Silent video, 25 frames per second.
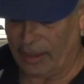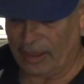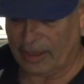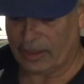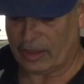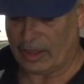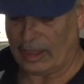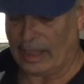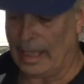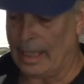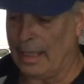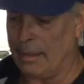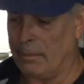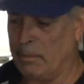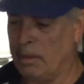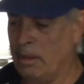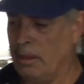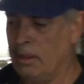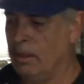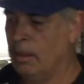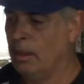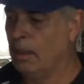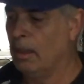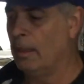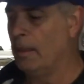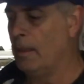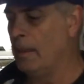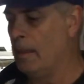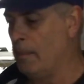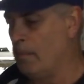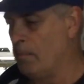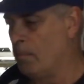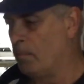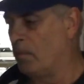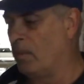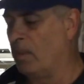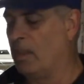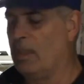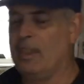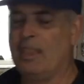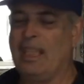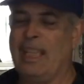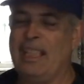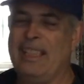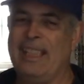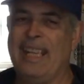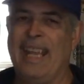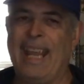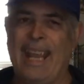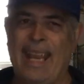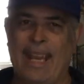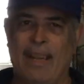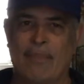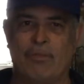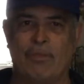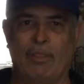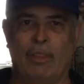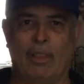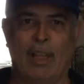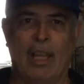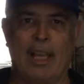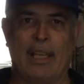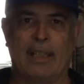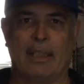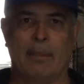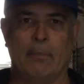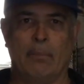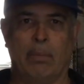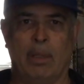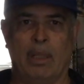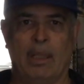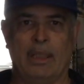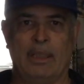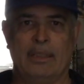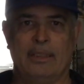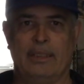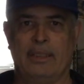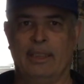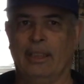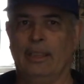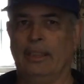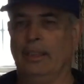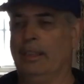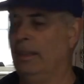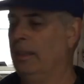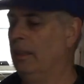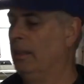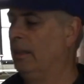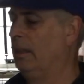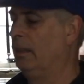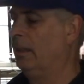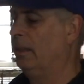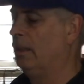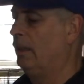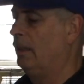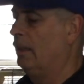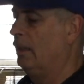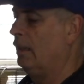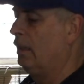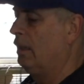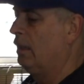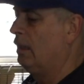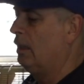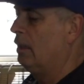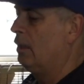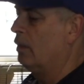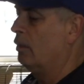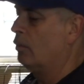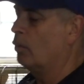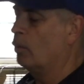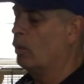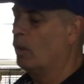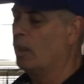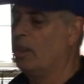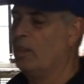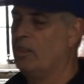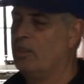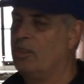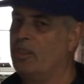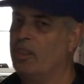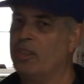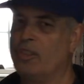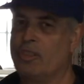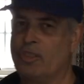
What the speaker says: this cabinet. Doesn't have to lock in place. Whereas the